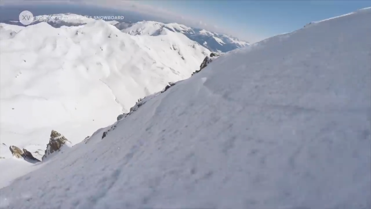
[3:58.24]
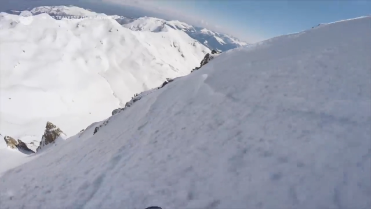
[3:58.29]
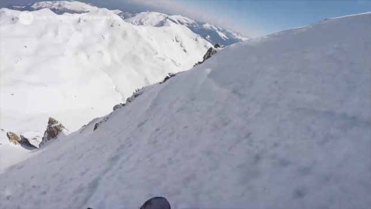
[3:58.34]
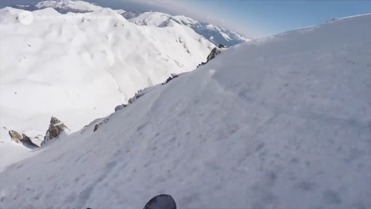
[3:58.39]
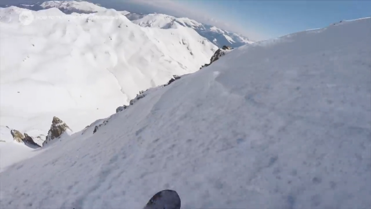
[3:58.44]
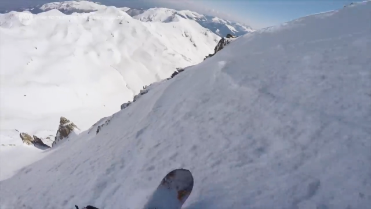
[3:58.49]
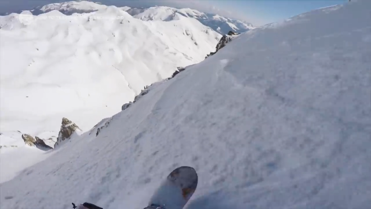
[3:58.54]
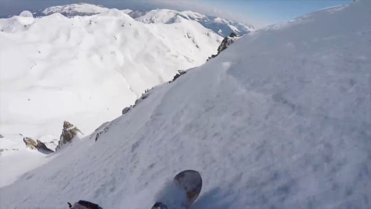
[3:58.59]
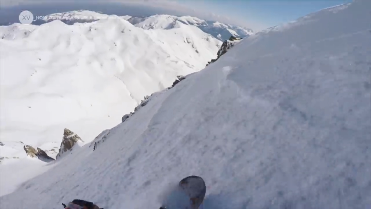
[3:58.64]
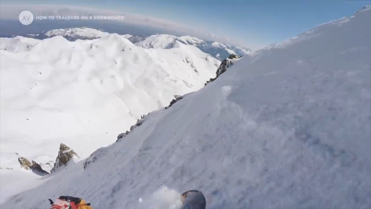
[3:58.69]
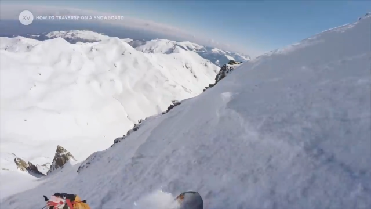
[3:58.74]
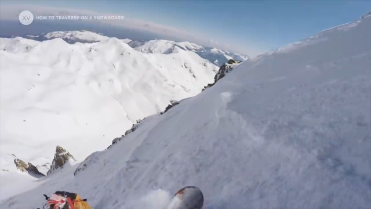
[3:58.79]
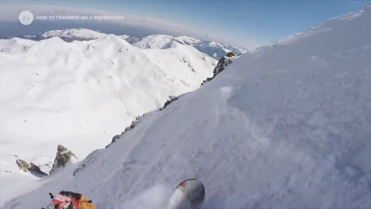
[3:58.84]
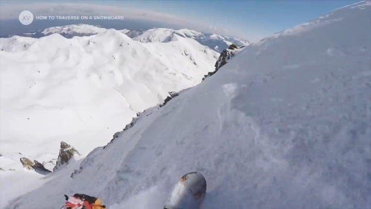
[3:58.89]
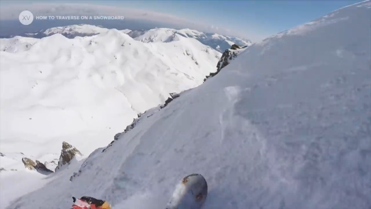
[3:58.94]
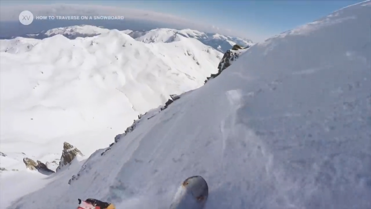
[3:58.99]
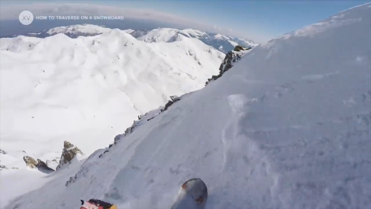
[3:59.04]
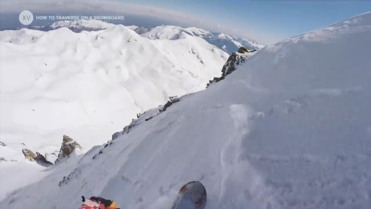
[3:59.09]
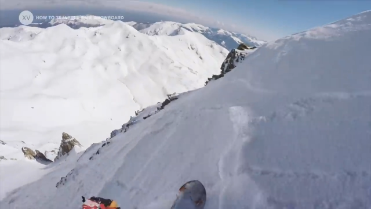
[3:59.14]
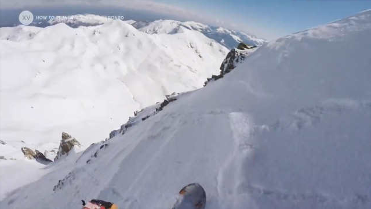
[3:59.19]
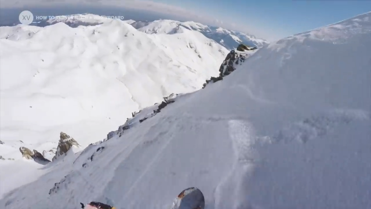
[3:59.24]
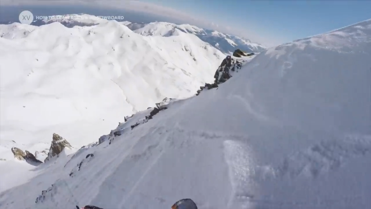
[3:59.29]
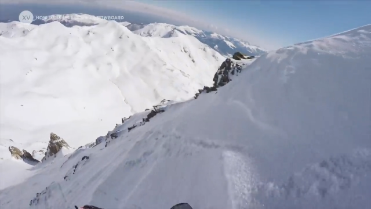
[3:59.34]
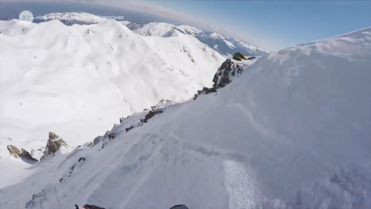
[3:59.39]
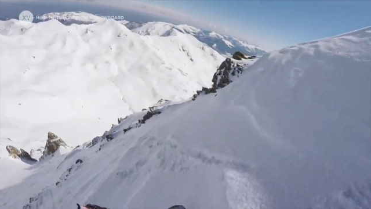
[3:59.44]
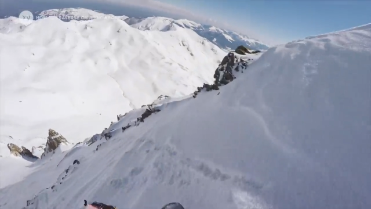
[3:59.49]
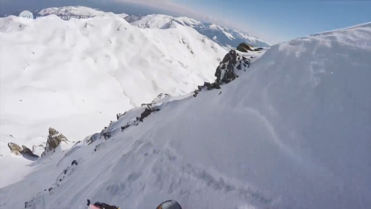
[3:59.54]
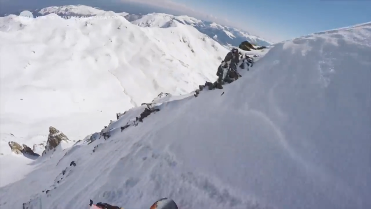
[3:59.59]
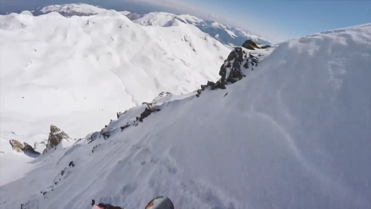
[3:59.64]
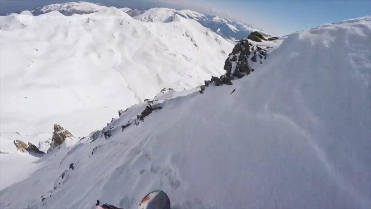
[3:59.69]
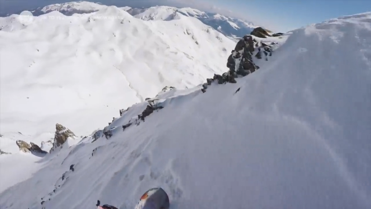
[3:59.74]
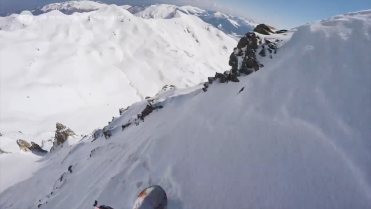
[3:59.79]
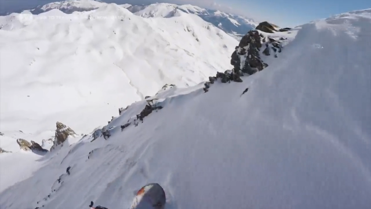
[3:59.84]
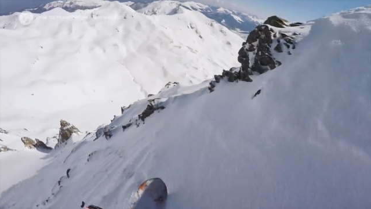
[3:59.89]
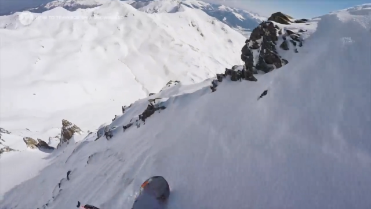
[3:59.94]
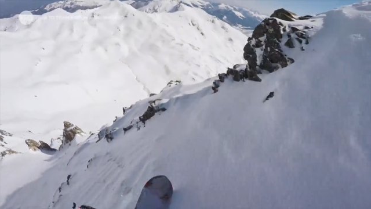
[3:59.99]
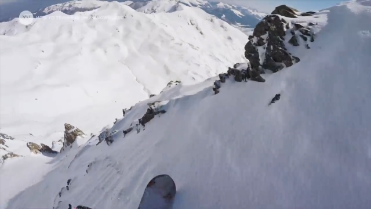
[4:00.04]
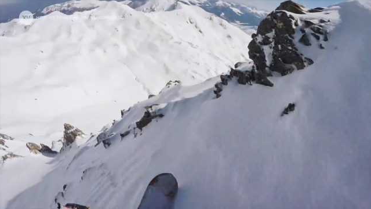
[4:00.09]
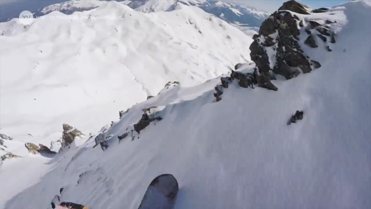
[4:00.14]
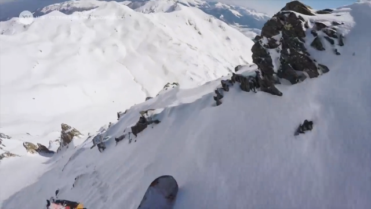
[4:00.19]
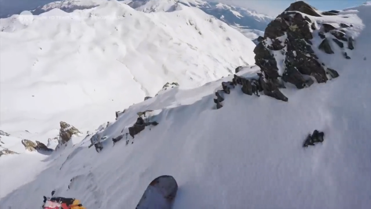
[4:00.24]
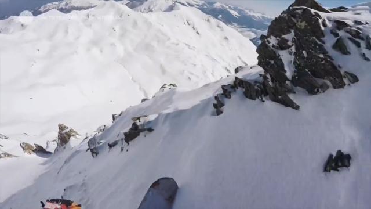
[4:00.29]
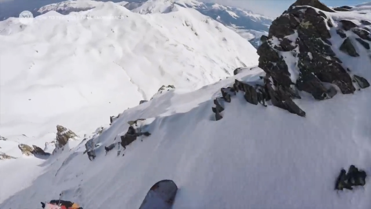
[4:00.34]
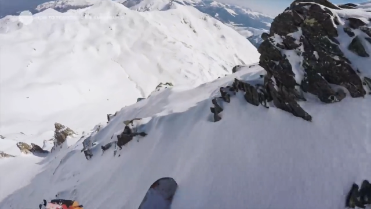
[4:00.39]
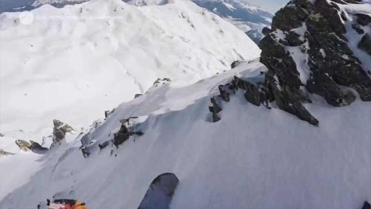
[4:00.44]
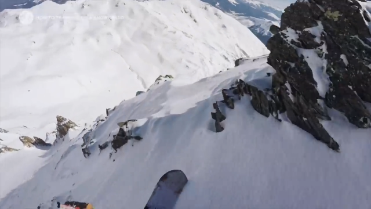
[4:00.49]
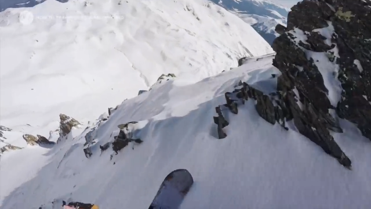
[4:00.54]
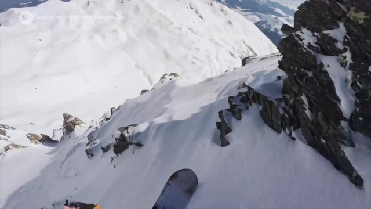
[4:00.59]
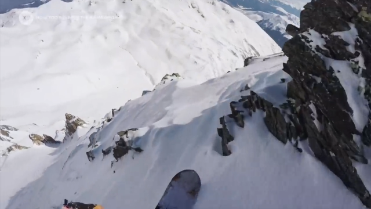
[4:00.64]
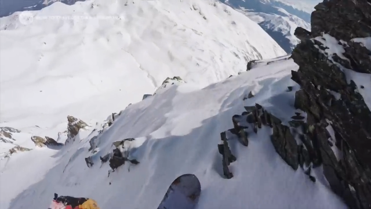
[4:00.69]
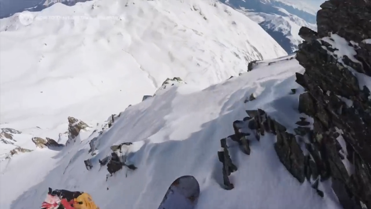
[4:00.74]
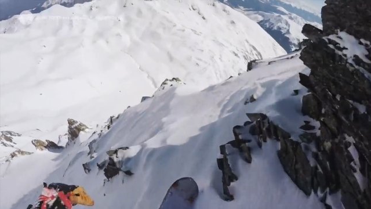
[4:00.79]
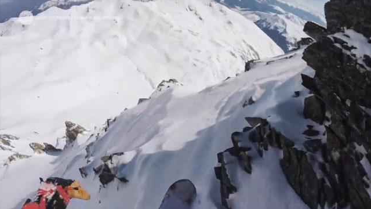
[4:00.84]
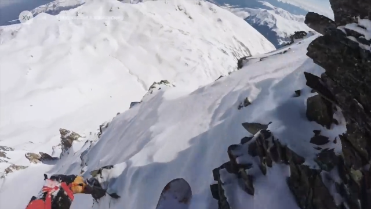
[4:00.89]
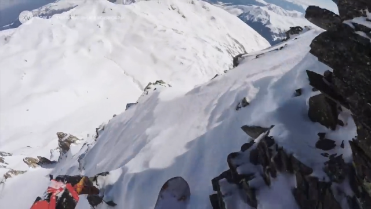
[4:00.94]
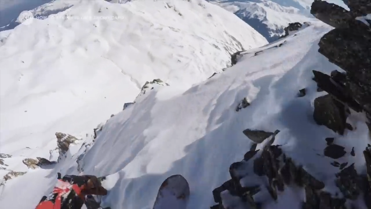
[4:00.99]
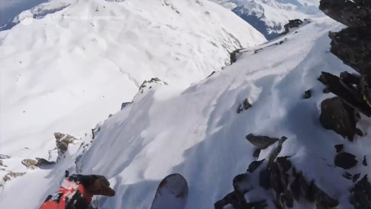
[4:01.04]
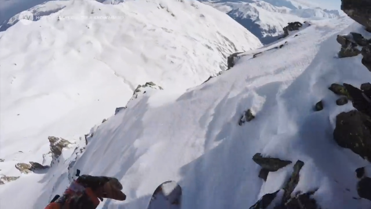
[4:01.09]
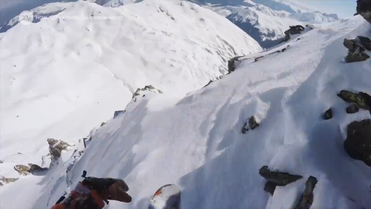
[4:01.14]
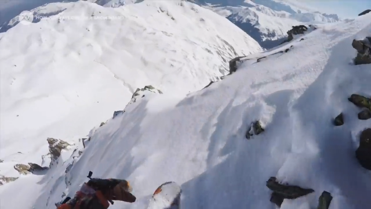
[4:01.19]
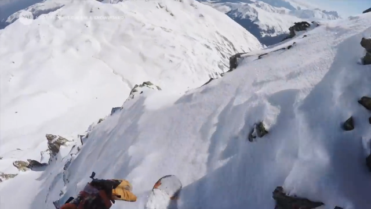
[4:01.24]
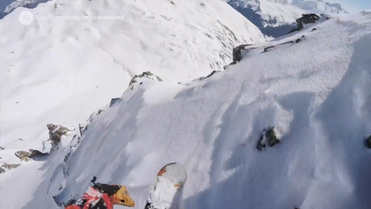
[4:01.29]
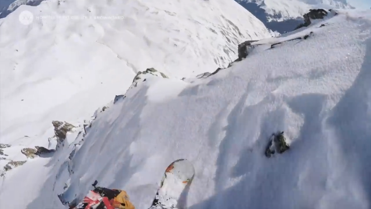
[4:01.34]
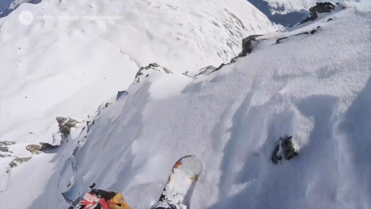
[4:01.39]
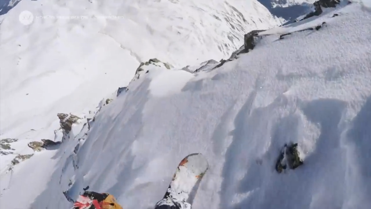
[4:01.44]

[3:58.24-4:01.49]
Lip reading: [unreadable: no face in view]